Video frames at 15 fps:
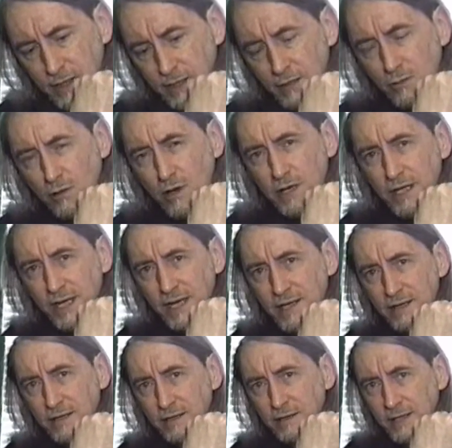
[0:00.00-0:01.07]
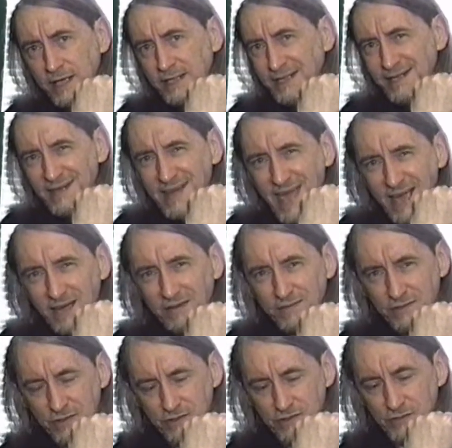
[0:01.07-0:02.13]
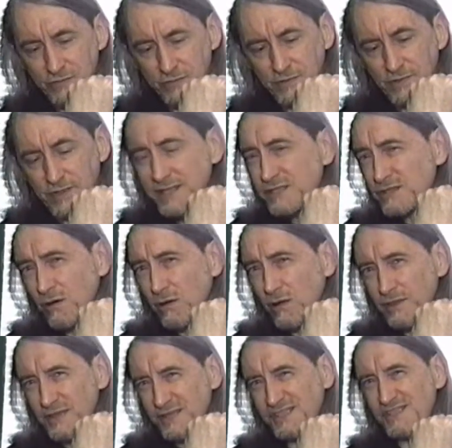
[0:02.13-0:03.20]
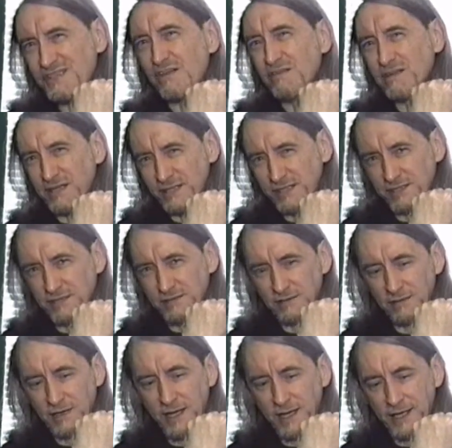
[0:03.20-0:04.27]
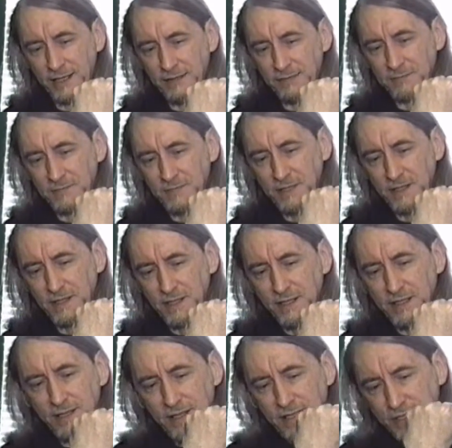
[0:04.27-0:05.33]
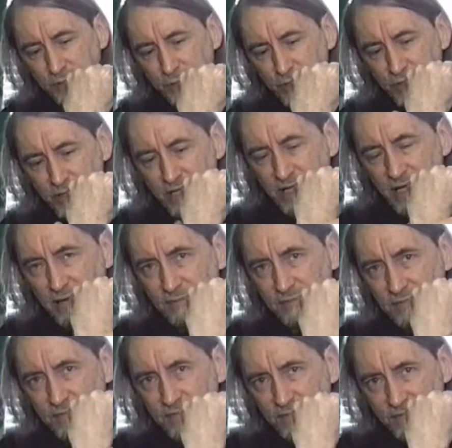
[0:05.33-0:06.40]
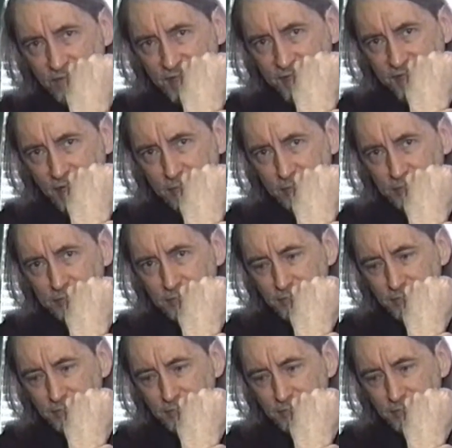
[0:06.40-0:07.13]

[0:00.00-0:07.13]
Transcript: And along here, at the neck of the tooth, that's called the sulcus line. That's where your gum fits up.